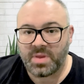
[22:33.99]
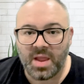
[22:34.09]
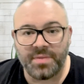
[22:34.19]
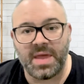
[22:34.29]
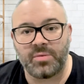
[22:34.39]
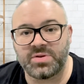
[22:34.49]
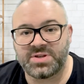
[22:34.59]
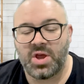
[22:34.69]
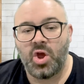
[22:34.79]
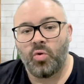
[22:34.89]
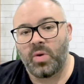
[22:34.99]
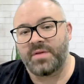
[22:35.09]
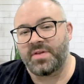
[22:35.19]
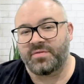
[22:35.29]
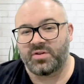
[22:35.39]
That was one
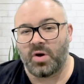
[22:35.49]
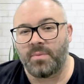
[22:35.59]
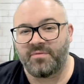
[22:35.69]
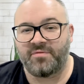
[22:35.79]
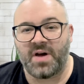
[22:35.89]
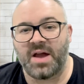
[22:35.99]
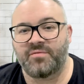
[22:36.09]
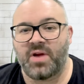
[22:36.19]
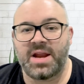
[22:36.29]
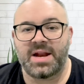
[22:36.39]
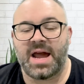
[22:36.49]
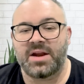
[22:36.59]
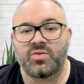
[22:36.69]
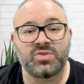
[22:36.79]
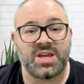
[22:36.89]
of the top five rated
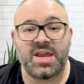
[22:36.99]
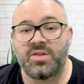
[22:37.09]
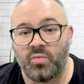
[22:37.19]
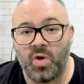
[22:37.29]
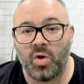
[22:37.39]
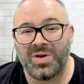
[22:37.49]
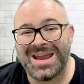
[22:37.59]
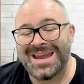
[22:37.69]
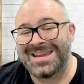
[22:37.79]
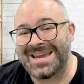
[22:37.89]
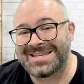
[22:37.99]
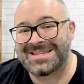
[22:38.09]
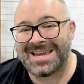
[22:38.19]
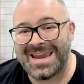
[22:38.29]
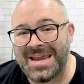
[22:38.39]
articles in the world.
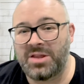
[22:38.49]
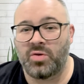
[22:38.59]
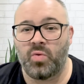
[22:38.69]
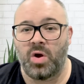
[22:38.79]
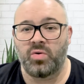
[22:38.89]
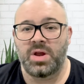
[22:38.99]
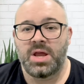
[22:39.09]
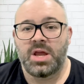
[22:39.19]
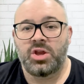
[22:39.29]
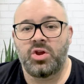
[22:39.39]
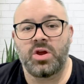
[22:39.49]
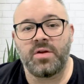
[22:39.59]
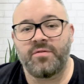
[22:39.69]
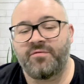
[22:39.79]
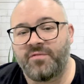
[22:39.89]
Yes, in the world. You
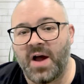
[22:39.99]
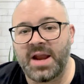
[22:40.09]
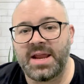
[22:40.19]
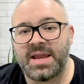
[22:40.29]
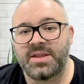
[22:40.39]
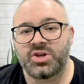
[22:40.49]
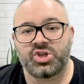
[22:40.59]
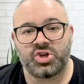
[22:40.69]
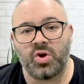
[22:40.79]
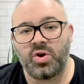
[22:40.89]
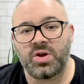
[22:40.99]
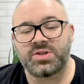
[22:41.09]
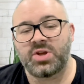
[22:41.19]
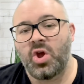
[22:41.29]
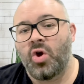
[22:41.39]
can find it in the show
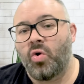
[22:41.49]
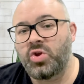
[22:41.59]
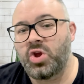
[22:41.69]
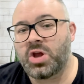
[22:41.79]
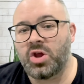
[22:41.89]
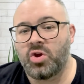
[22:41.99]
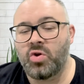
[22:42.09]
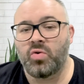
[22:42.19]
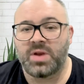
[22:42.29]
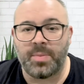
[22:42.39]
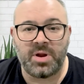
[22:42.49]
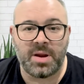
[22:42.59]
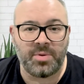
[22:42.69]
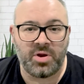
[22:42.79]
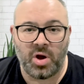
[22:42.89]
notes or you can Google
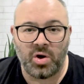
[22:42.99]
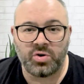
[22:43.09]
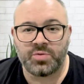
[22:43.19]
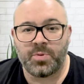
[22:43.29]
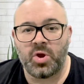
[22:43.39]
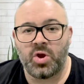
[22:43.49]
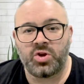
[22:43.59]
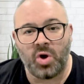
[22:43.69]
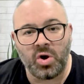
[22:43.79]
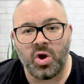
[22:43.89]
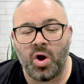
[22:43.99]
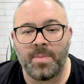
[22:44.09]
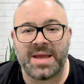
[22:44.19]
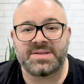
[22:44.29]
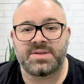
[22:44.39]
www.entrepreneur.com
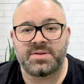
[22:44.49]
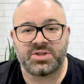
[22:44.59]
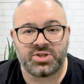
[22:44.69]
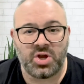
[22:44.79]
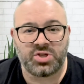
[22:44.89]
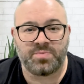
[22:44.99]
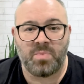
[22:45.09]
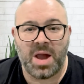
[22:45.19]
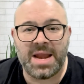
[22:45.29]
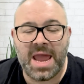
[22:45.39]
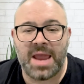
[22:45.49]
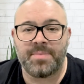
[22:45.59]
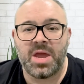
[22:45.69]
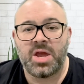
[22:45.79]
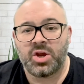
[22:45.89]
and search my name,
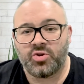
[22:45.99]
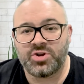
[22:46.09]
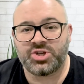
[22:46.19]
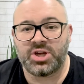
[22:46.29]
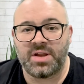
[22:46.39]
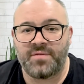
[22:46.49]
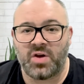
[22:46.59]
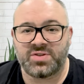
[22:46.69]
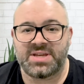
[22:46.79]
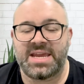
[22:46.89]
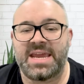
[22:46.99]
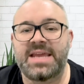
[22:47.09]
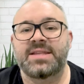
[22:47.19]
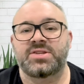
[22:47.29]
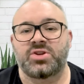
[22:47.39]
Kristian Livolsi,
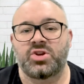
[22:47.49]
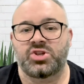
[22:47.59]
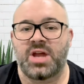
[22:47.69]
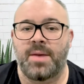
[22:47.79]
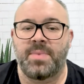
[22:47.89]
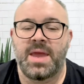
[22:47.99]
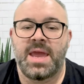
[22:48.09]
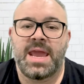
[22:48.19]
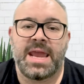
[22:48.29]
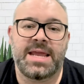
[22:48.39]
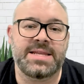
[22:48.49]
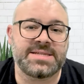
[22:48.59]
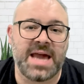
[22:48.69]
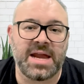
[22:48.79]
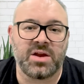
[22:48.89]
in the search tab. In
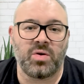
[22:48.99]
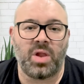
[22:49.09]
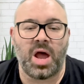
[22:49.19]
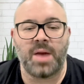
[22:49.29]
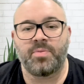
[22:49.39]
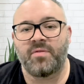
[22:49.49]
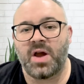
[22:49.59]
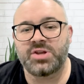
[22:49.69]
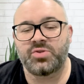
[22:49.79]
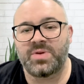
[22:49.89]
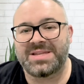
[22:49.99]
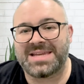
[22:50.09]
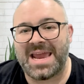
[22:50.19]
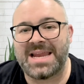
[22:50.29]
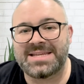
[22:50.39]
this article, I provide you with
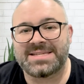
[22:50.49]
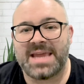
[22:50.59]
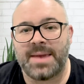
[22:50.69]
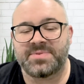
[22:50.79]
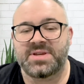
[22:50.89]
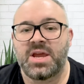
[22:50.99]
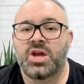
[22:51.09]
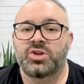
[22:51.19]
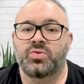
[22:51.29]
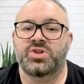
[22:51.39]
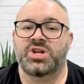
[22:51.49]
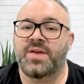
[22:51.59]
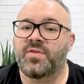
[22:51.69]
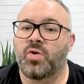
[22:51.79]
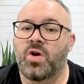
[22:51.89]
10 steps to
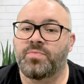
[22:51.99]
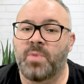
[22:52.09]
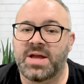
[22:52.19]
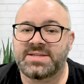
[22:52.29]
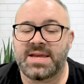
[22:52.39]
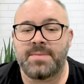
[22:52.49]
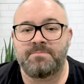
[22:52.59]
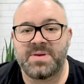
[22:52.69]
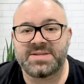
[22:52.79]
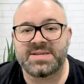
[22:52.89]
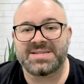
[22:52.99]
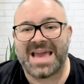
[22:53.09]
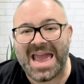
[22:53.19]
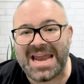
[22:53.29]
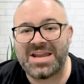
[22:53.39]
achieve a growth mindset in
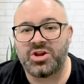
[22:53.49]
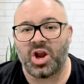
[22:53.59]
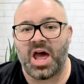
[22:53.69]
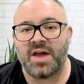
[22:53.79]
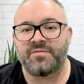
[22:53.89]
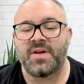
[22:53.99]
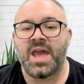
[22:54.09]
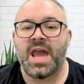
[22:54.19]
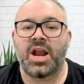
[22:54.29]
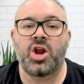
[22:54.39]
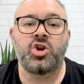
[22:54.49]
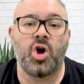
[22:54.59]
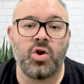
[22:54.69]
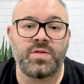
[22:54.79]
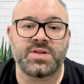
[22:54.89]
business and in your life. And I
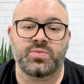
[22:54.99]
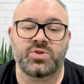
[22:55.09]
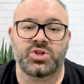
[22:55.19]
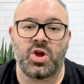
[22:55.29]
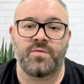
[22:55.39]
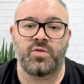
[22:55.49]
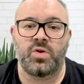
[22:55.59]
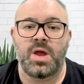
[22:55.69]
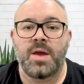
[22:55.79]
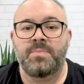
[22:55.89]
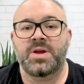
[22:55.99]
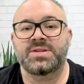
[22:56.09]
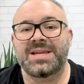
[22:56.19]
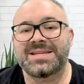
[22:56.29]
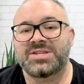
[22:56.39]
know this will serve you
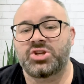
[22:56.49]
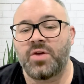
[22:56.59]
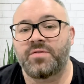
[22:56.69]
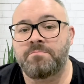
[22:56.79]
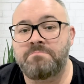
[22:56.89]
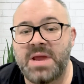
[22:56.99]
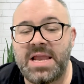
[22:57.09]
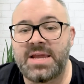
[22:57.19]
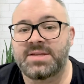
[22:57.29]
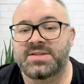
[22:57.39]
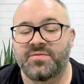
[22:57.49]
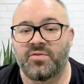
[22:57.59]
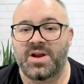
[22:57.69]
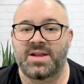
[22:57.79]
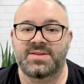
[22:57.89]
because it has served millions of
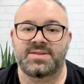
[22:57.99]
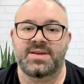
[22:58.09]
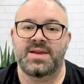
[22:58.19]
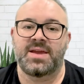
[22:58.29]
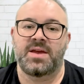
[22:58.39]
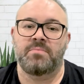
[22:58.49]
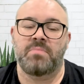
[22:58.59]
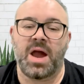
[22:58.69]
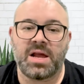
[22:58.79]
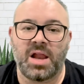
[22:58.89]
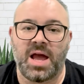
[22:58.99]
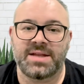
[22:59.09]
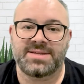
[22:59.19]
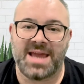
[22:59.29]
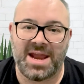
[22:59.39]
readers, my
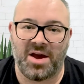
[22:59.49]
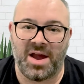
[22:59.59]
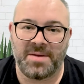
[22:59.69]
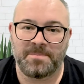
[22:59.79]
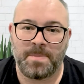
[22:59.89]
clients, and I.